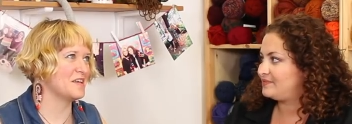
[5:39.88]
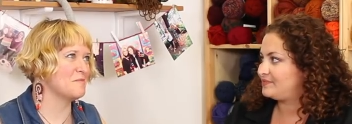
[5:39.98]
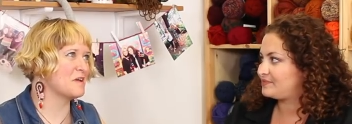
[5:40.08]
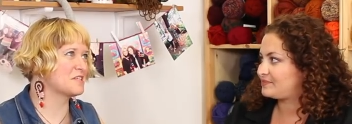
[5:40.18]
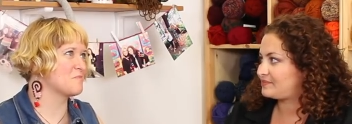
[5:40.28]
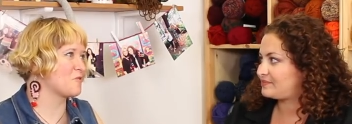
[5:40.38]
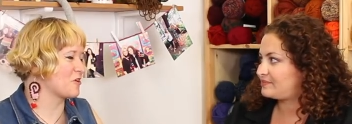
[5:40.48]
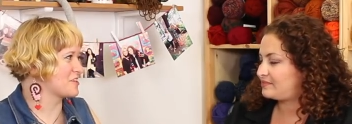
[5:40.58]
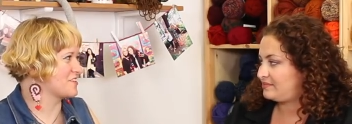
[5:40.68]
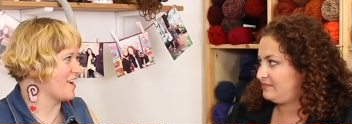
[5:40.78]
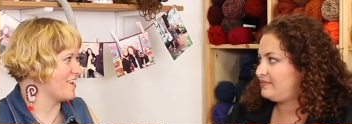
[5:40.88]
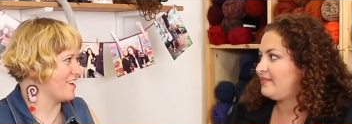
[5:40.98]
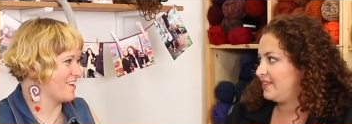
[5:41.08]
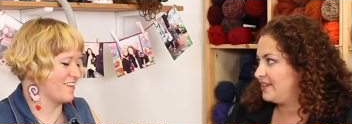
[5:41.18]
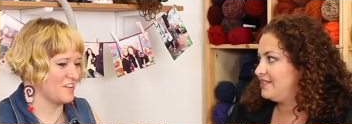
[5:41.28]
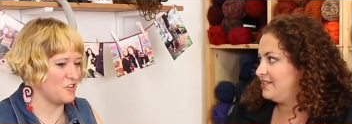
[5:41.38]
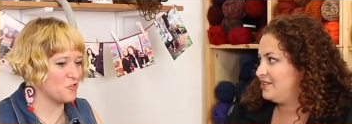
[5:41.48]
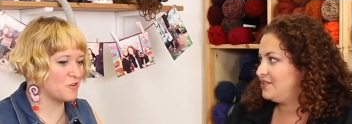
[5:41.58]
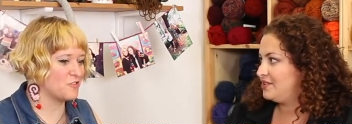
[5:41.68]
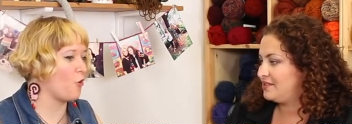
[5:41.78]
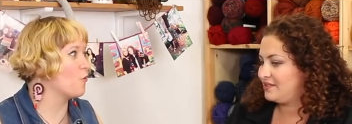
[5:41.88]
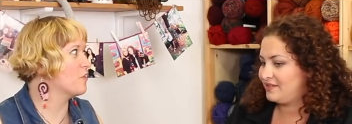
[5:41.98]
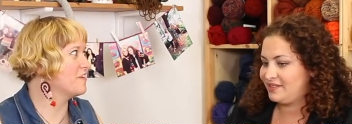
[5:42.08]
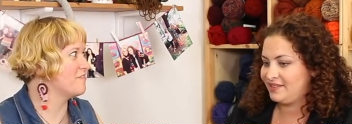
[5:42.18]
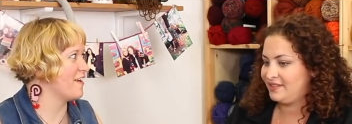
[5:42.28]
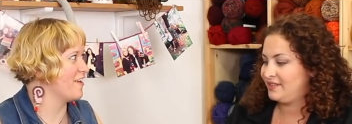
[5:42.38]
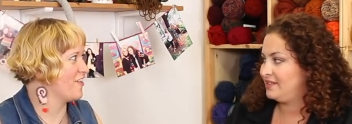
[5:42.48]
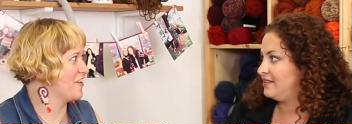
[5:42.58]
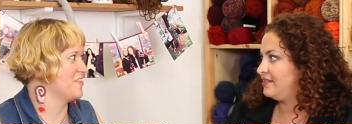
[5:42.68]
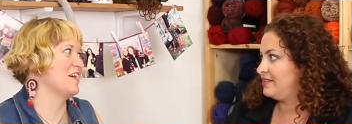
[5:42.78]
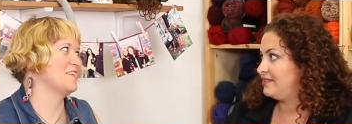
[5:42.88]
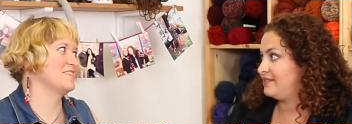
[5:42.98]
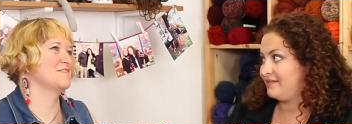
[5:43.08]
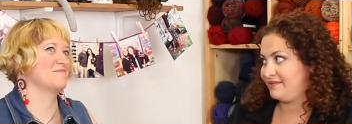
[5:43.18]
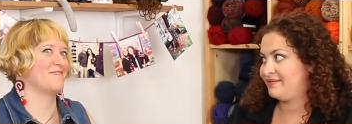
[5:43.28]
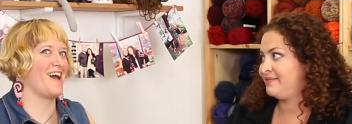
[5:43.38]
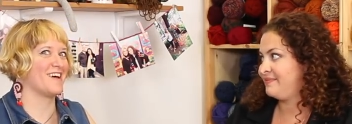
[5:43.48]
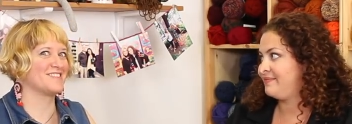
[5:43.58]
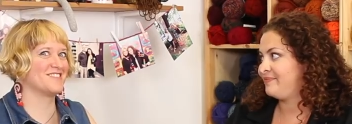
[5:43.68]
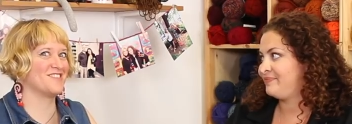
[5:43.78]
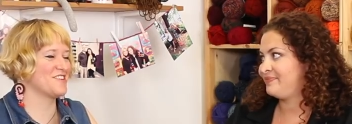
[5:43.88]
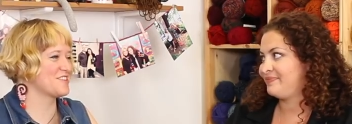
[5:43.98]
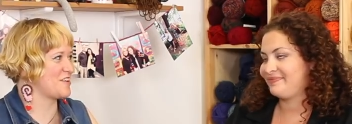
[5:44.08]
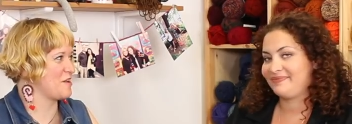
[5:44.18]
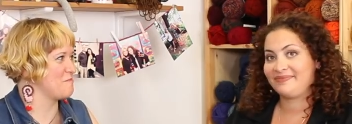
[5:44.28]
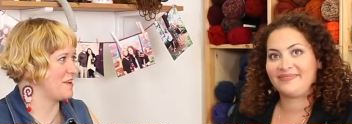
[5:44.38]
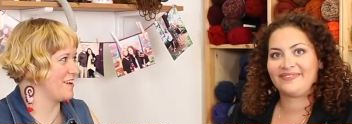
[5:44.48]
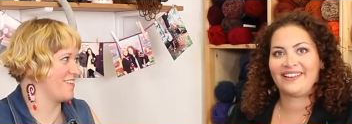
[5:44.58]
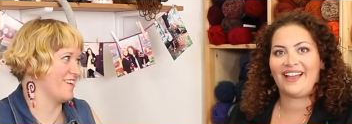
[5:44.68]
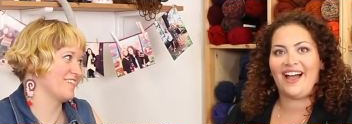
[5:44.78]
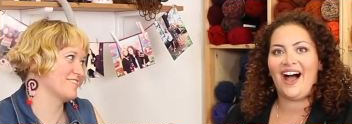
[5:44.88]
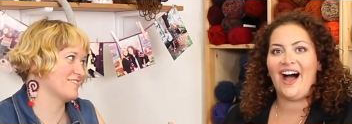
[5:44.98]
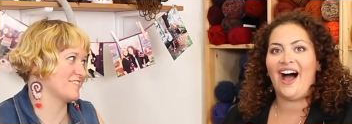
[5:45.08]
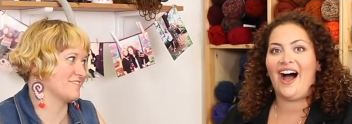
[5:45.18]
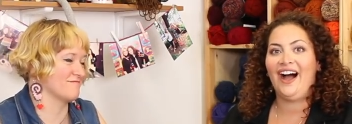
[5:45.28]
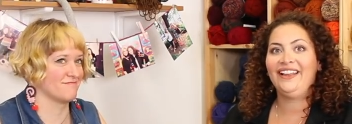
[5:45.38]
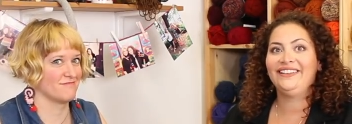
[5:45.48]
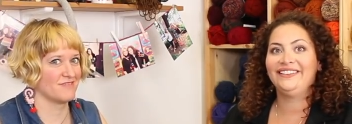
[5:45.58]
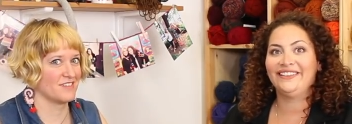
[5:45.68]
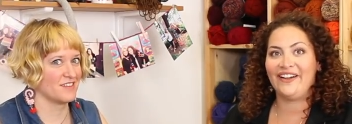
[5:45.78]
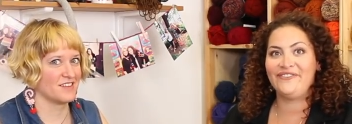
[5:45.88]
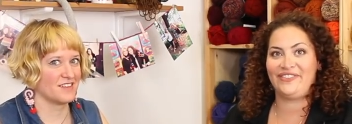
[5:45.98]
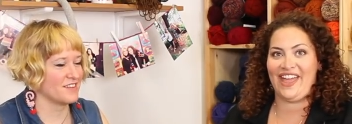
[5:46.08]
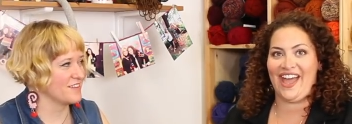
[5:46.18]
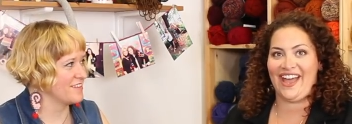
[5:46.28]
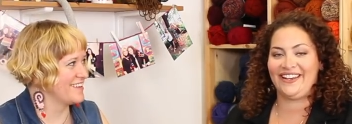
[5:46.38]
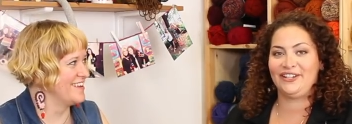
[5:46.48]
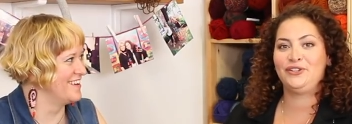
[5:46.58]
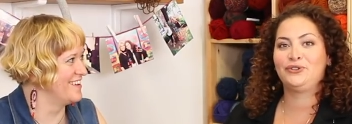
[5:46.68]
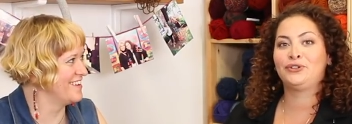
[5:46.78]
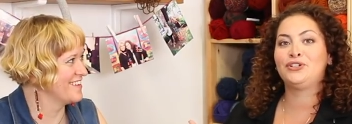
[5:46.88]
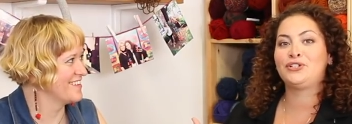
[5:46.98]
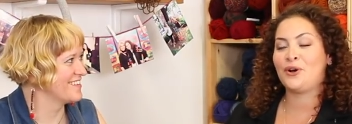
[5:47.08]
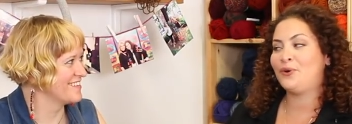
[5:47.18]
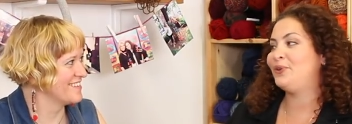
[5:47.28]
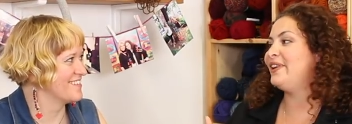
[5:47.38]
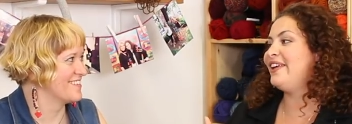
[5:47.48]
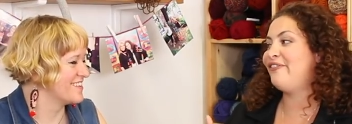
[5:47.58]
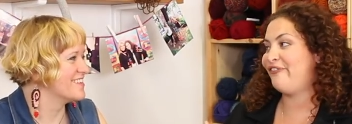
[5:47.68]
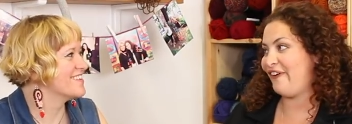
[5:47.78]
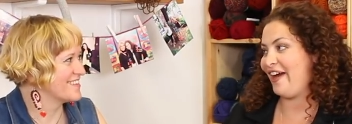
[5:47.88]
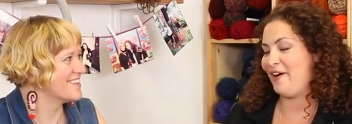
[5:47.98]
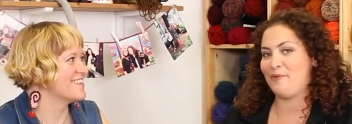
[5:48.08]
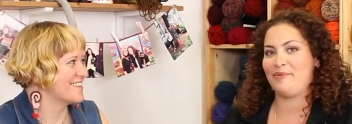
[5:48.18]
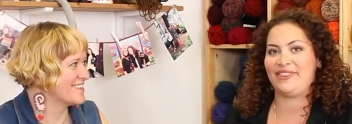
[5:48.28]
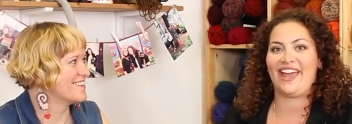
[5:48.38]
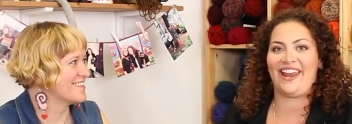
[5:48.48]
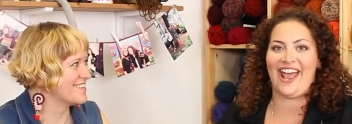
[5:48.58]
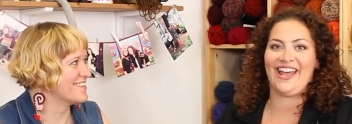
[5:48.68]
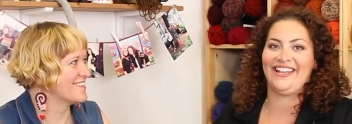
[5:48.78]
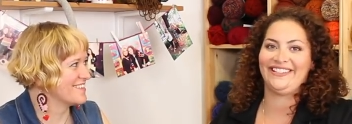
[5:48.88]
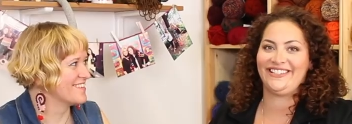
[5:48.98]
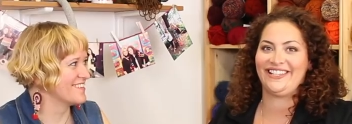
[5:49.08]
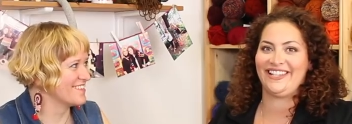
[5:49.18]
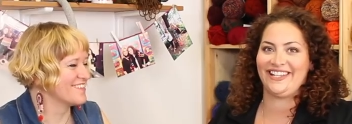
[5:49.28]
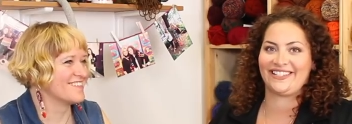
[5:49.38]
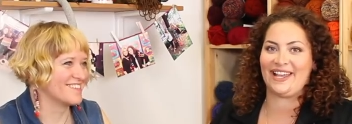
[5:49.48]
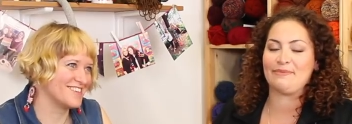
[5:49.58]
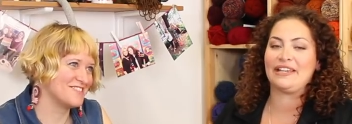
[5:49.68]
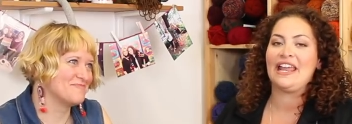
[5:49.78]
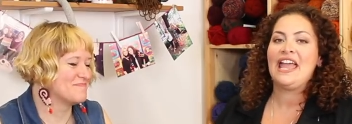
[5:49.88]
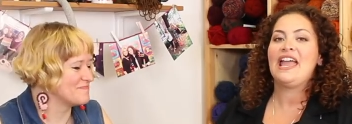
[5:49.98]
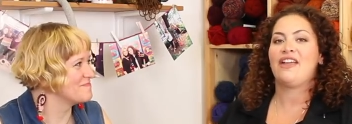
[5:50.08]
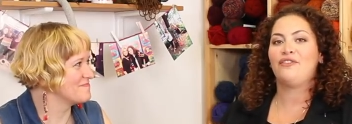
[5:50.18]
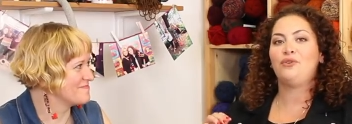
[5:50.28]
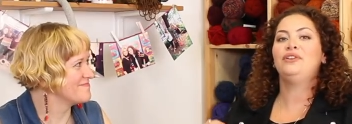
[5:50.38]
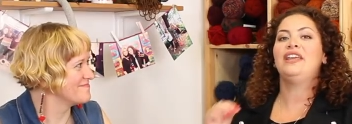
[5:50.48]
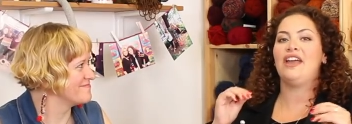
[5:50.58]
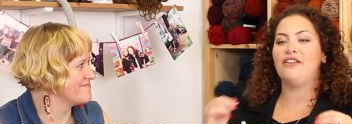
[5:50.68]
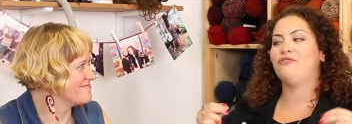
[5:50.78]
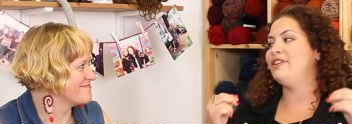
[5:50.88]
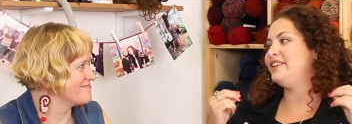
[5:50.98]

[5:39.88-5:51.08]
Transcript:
Speaker 1: it makes it more exciting. You could totally fail, and that adds to the excitement, I think.
Speaker 2: So. I love that. You could totally fail, but that adds to the excitement. If only every